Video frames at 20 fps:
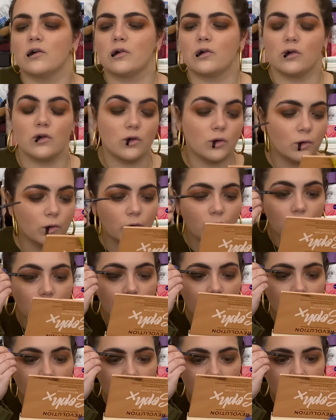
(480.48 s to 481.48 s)
to use.
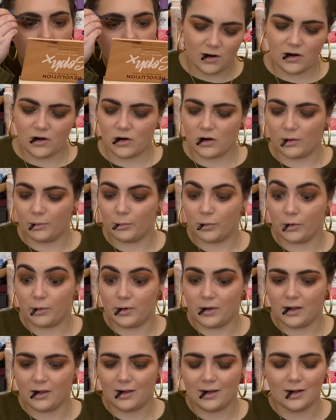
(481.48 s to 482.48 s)
As you can
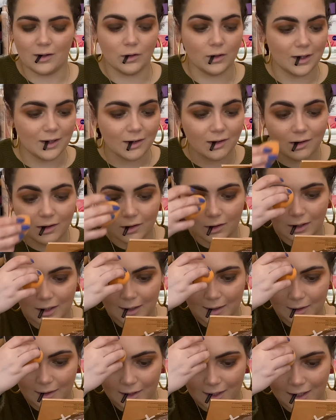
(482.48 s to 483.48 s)
probably tell,
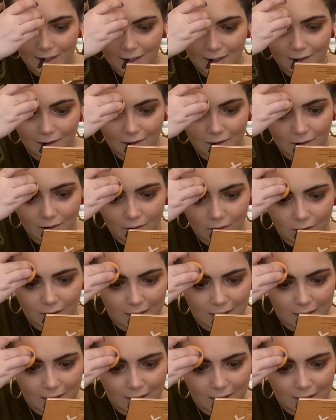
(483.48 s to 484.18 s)
that still